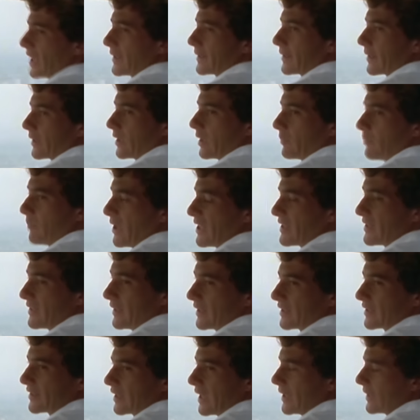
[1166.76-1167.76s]
center, the
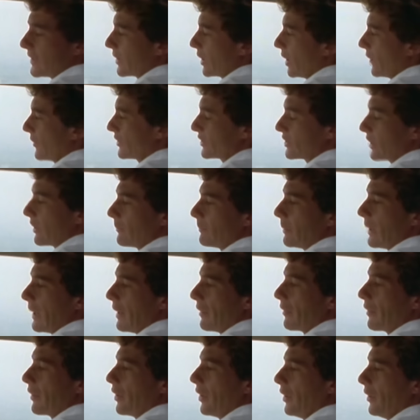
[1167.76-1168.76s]
business center of Sao
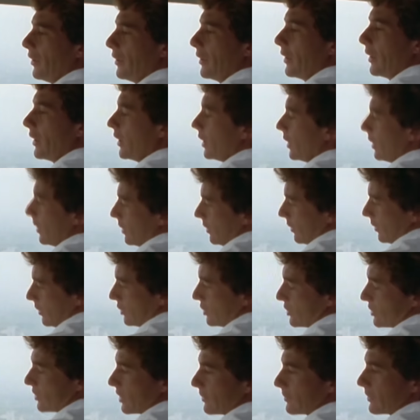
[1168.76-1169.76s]
Paulo.
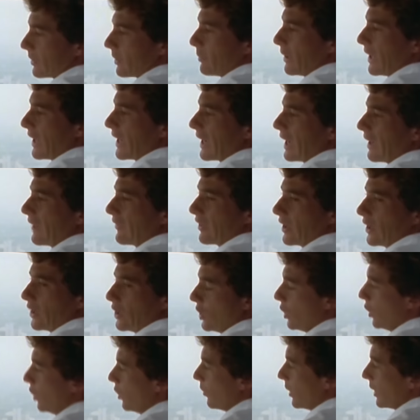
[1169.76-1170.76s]
It's the big
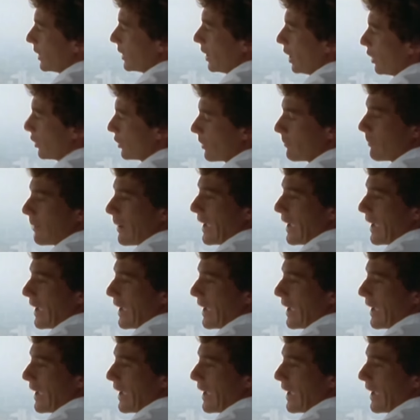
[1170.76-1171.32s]
avenue with all the